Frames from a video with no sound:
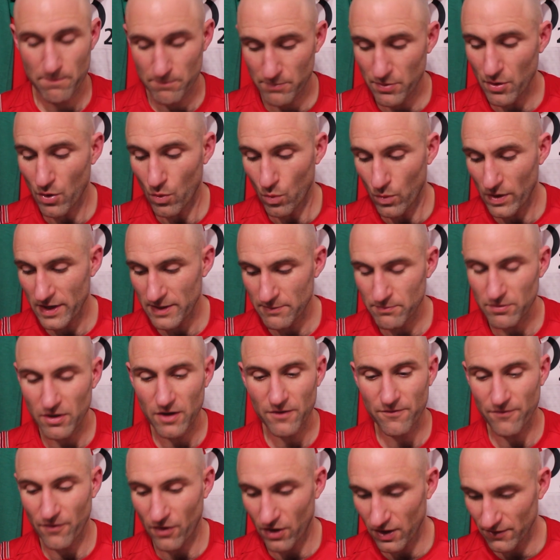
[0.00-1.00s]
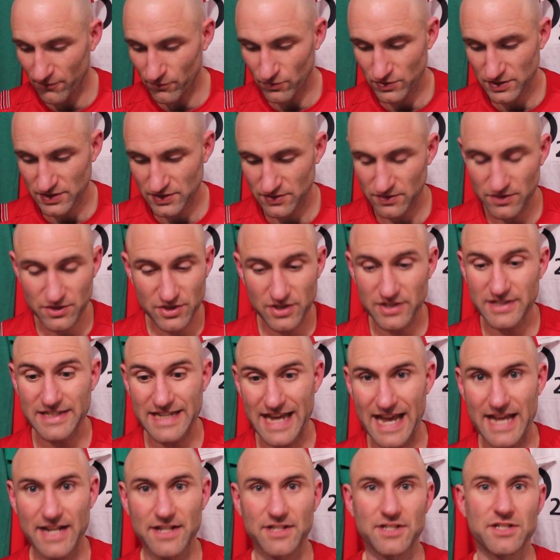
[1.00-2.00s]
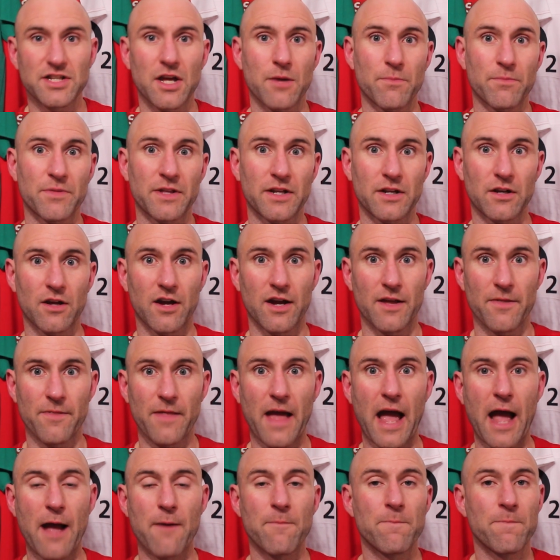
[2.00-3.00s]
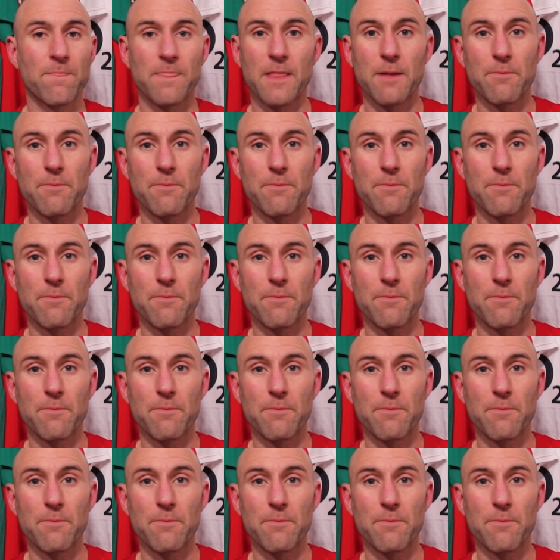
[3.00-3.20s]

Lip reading: but win by 5 to 10, something like that.